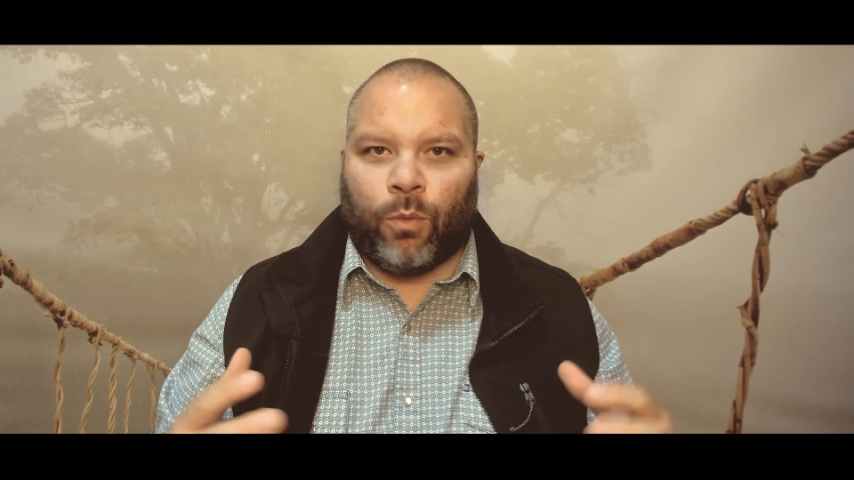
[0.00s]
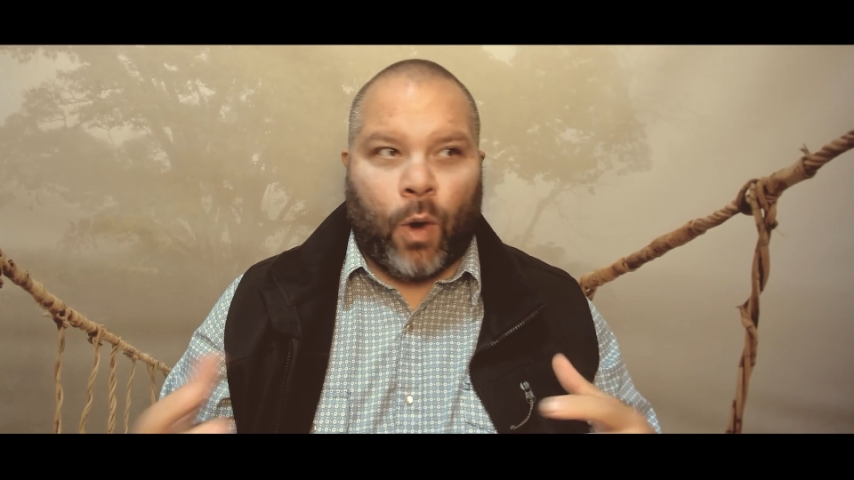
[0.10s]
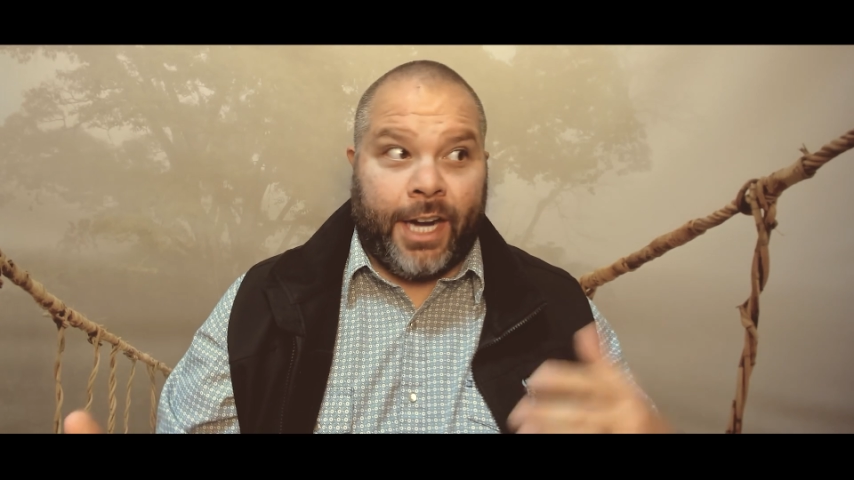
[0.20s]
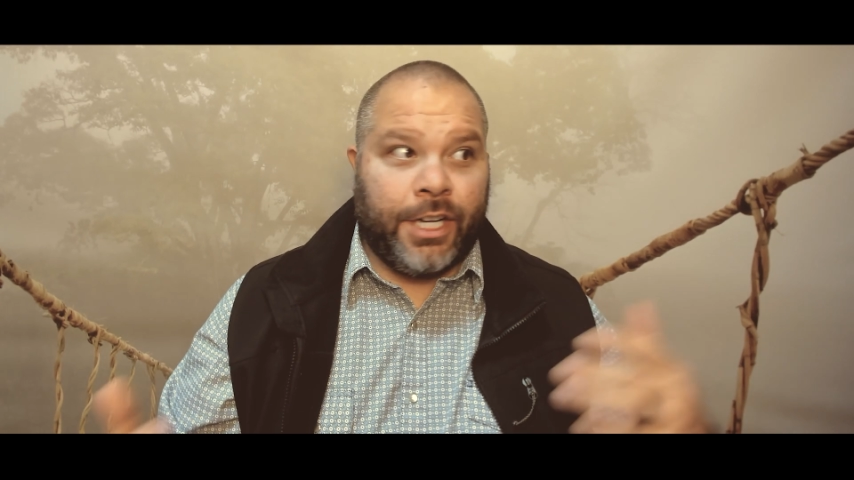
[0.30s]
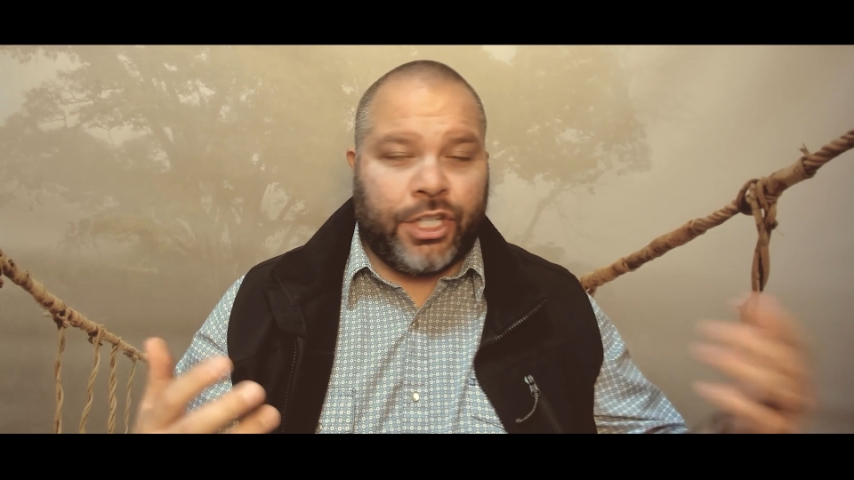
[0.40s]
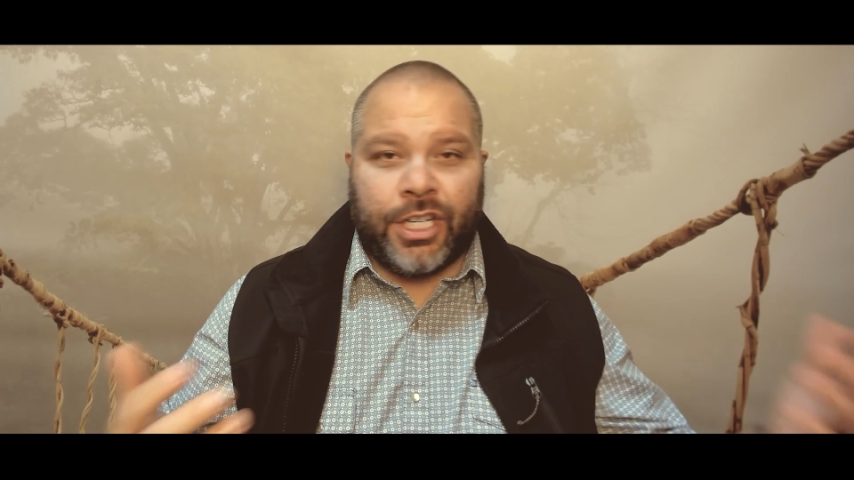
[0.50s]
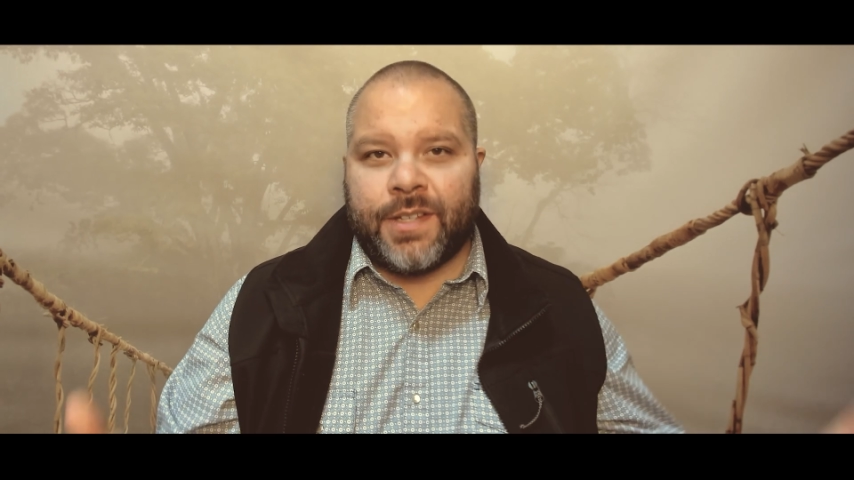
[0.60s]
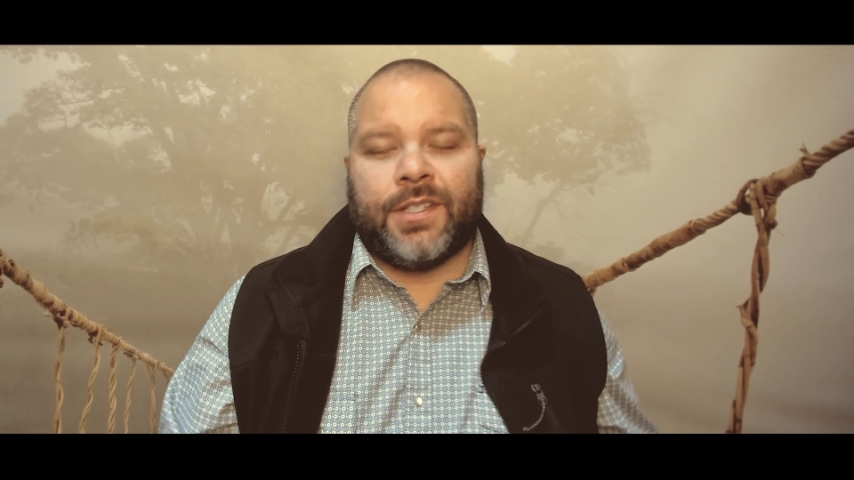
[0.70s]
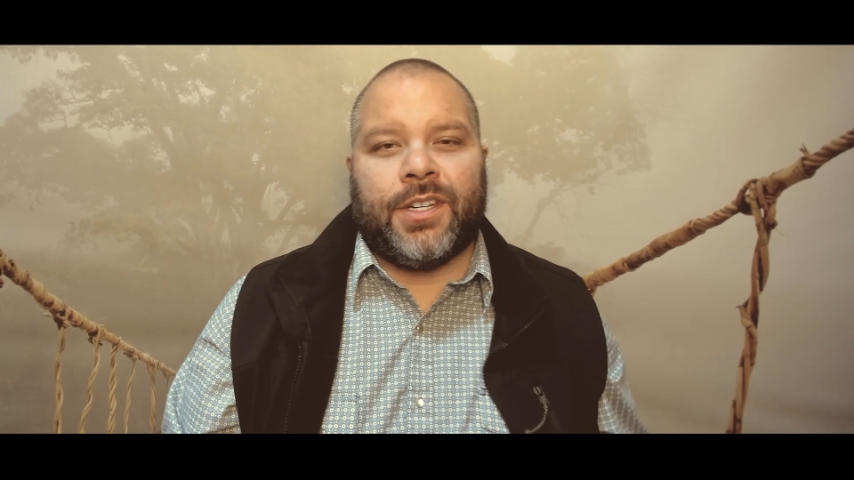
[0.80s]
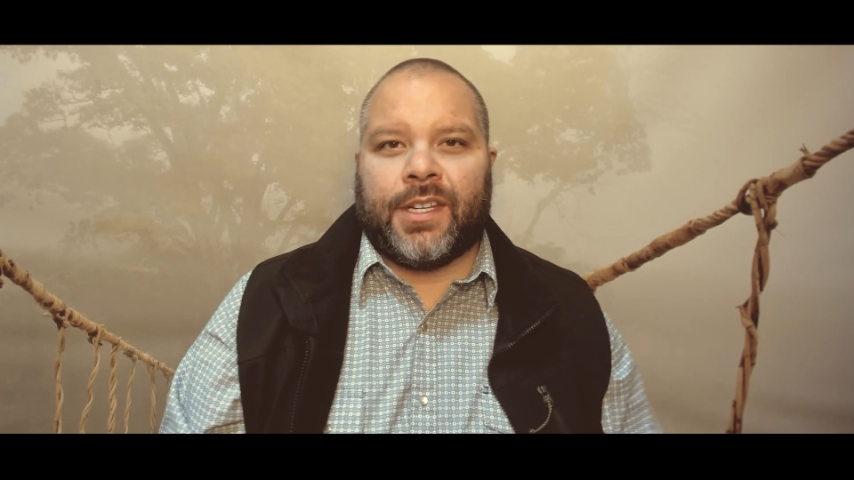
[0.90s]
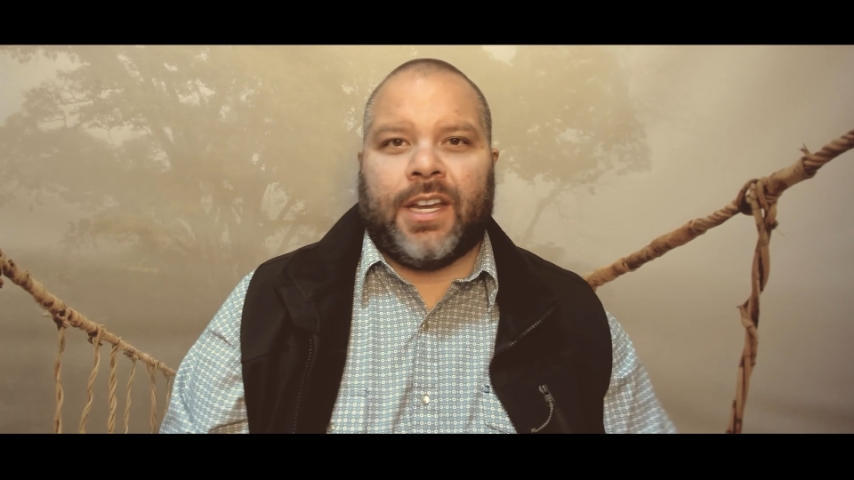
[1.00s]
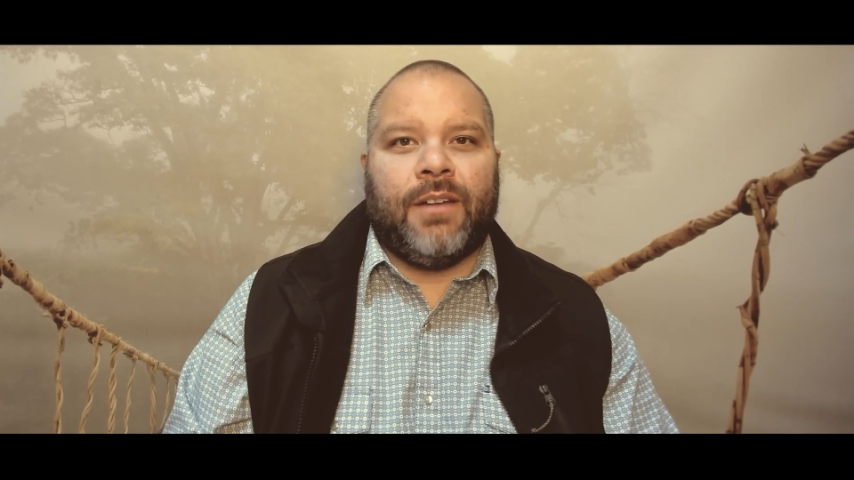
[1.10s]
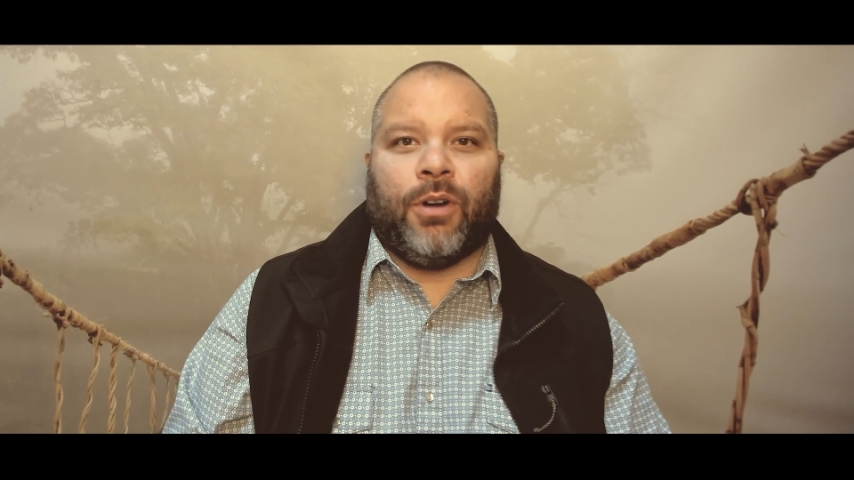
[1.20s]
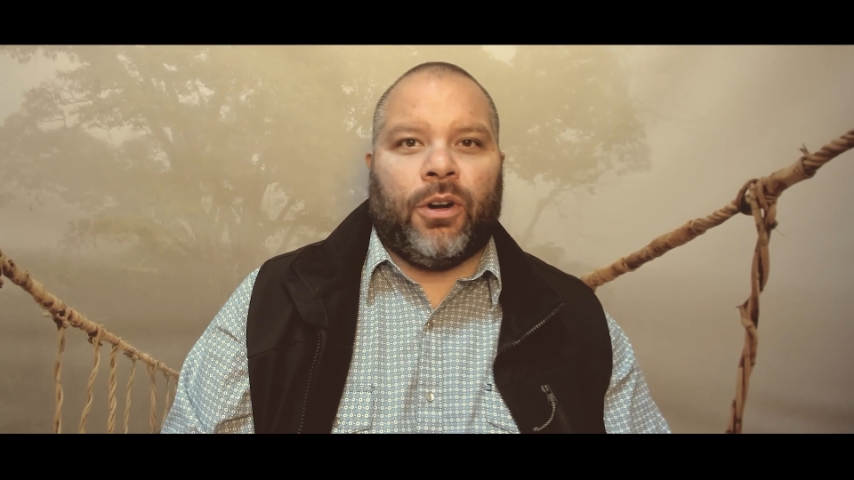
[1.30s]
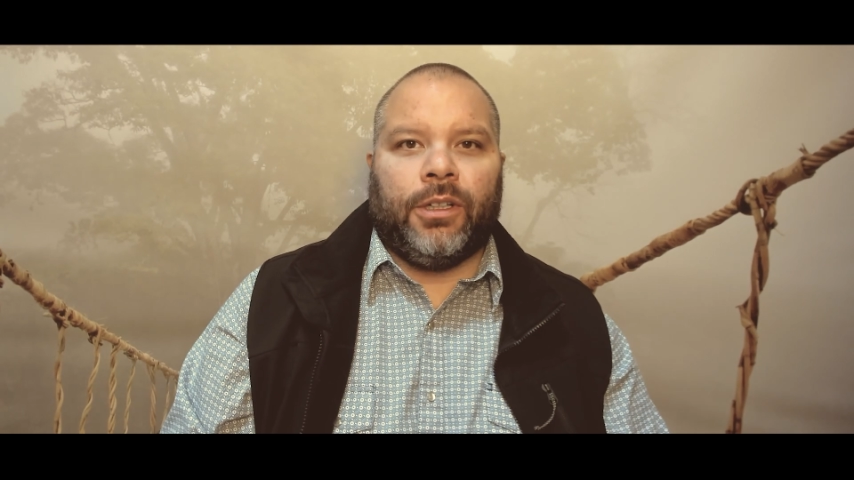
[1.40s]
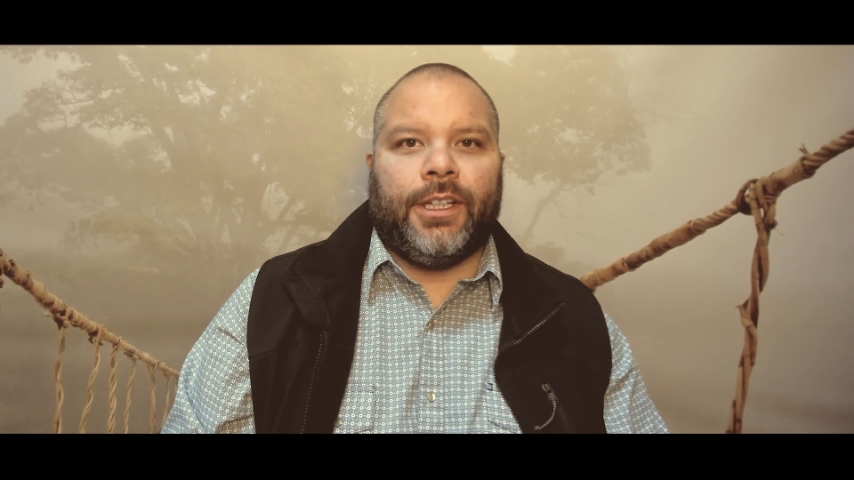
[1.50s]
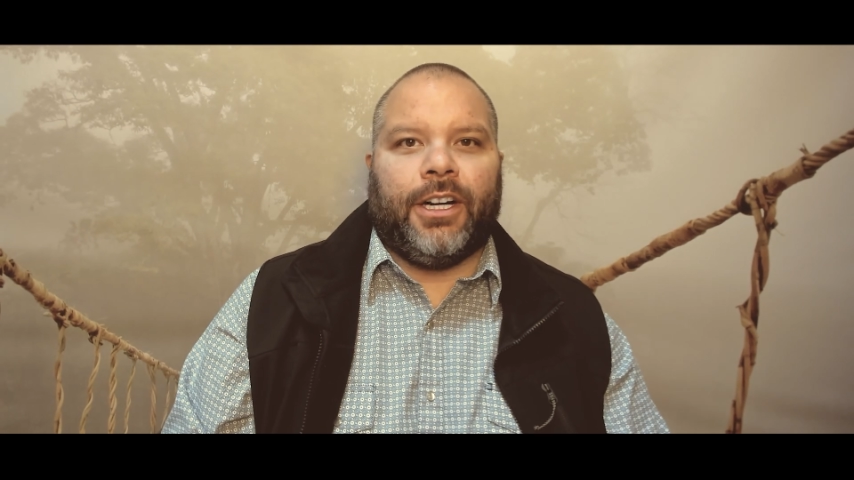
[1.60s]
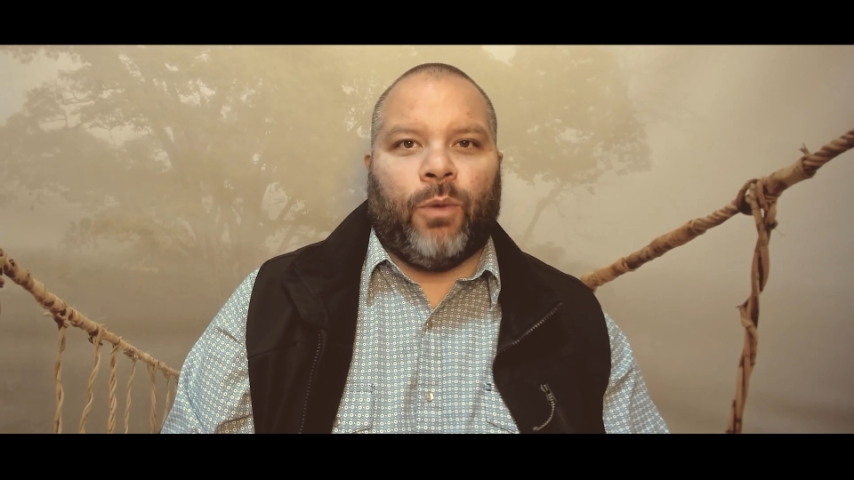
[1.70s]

why didn't Jesus just come earlier?